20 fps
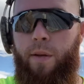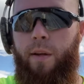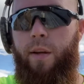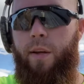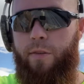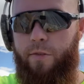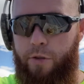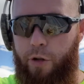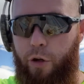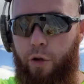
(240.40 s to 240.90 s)

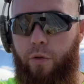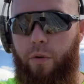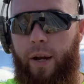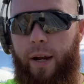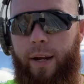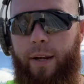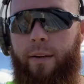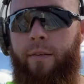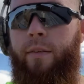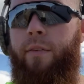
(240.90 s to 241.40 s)

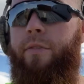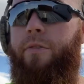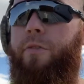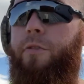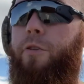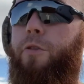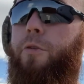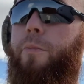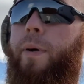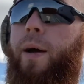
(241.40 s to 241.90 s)
$2,000
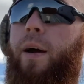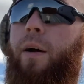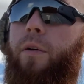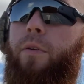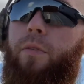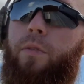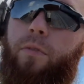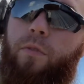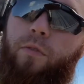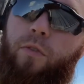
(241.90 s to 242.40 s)
to
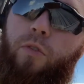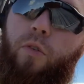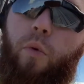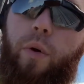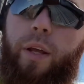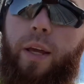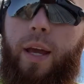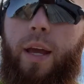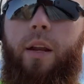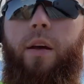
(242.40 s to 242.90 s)
about
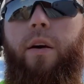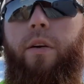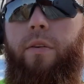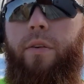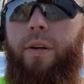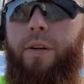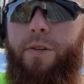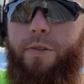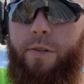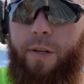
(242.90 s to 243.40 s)

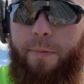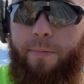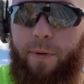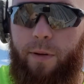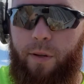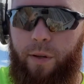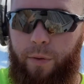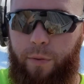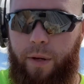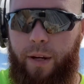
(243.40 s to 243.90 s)
2,800 is
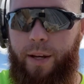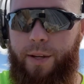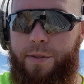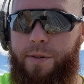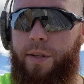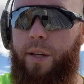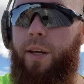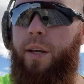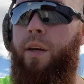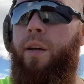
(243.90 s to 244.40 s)
typically what I
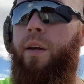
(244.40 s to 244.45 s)
see